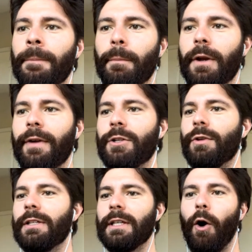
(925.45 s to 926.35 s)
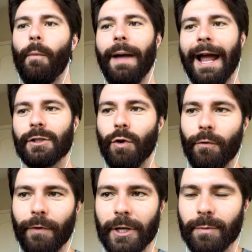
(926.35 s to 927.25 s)
but eventually, as the all Pac 12
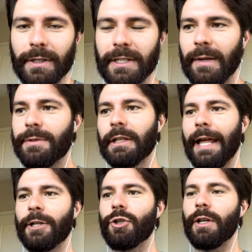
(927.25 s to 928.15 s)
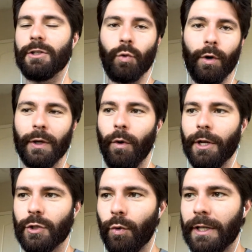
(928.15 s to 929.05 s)
freshman team selection in 21
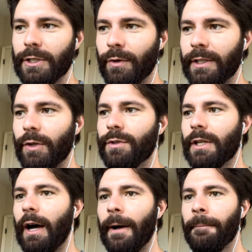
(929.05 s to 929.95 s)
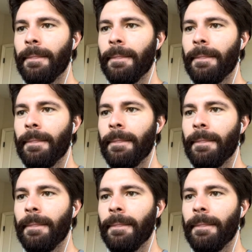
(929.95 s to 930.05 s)
to 22 at Utah,